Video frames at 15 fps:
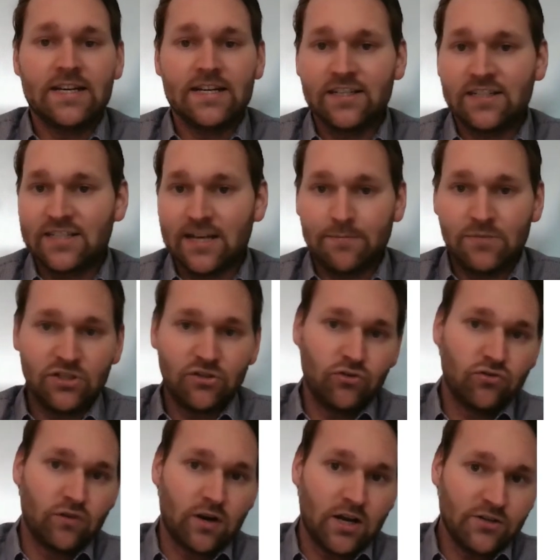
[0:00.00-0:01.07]
It attempted to
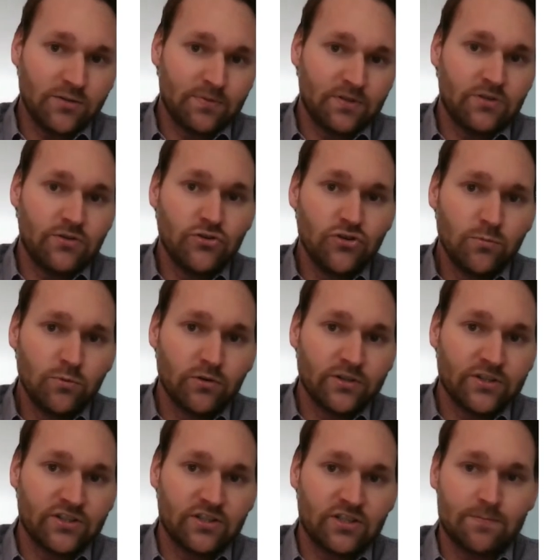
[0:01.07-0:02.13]
grasp
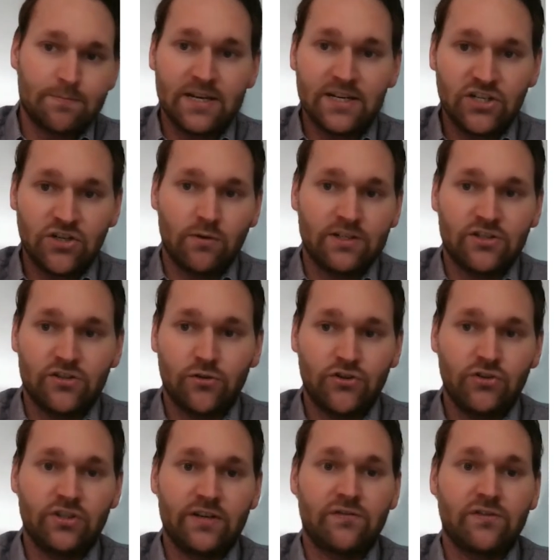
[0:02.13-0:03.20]
numerous spatial and
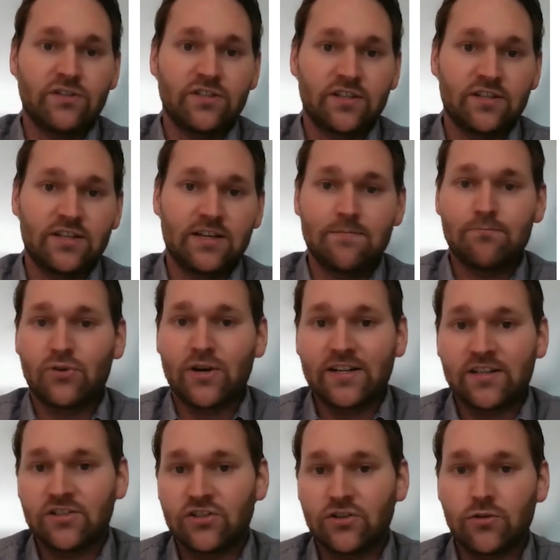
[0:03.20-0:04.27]
social differences that in
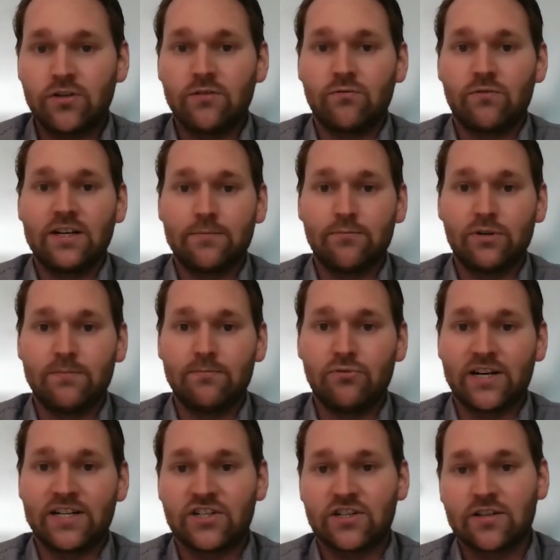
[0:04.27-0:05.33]
practice couldn't really be
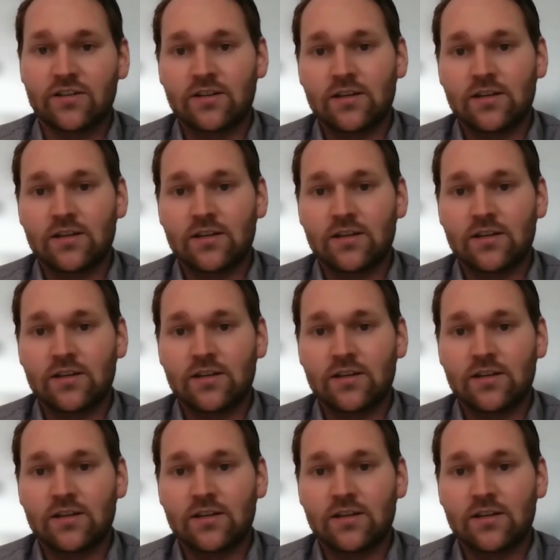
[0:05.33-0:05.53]
bridged.